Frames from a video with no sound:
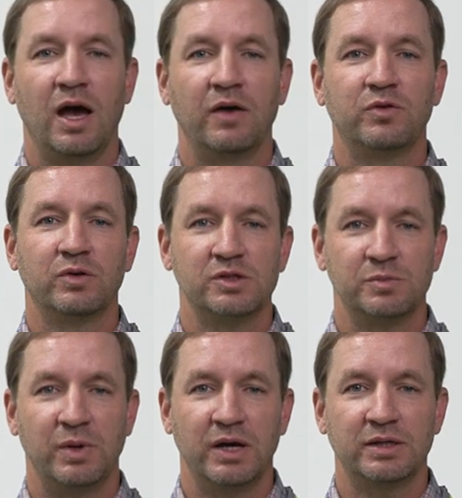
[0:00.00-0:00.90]
After
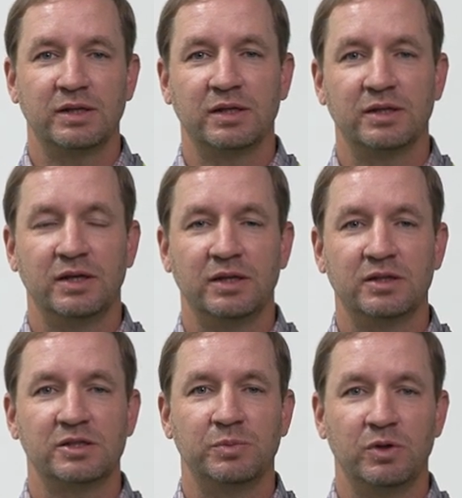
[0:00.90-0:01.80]
inspecting and cleaning the
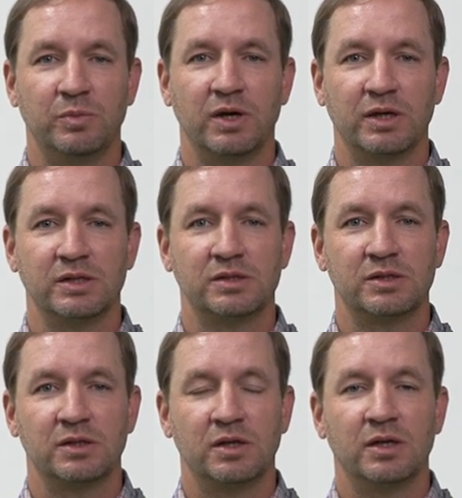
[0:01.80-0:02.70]
spill buckets,
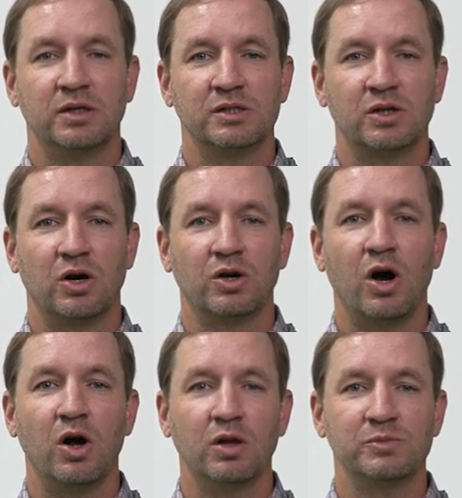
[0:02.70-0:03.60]
discard
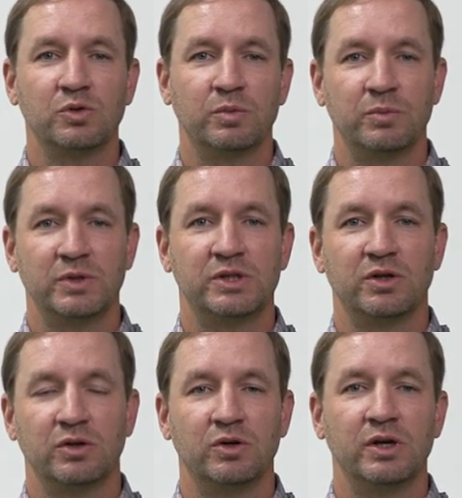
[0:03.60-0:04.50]
all absorbent
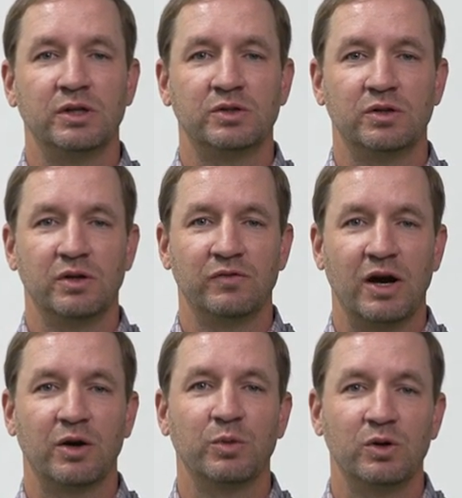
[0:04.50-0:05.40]
material into the
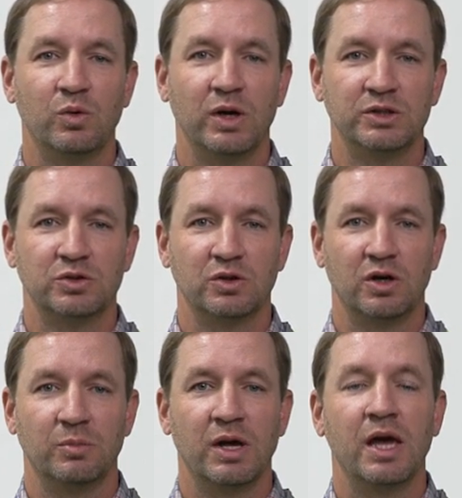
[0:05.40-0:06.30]
environmental waste
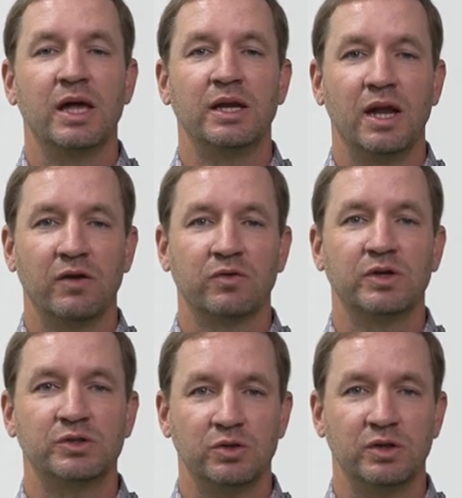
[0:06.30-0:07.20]
drum, never
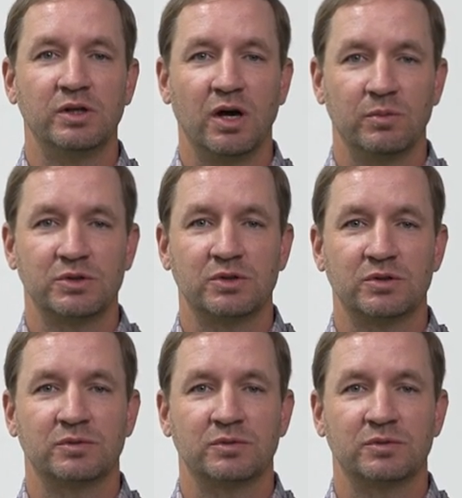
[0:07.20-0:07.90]
into the dumpster.